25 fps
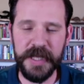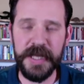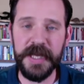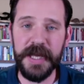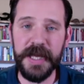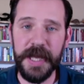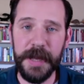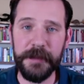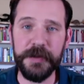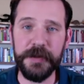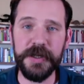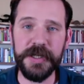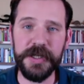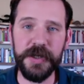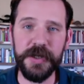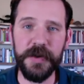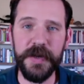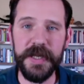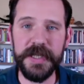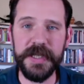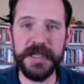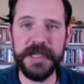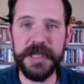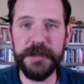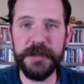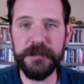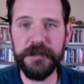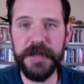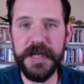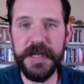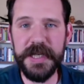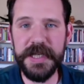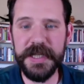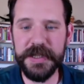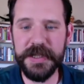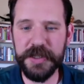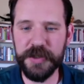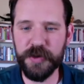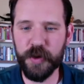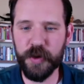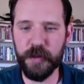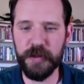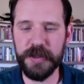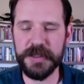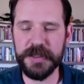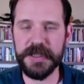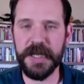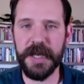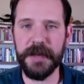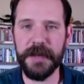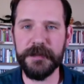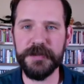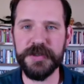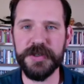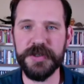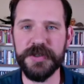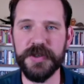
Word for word: I'm going to go ahead and keep meeting at the normal times.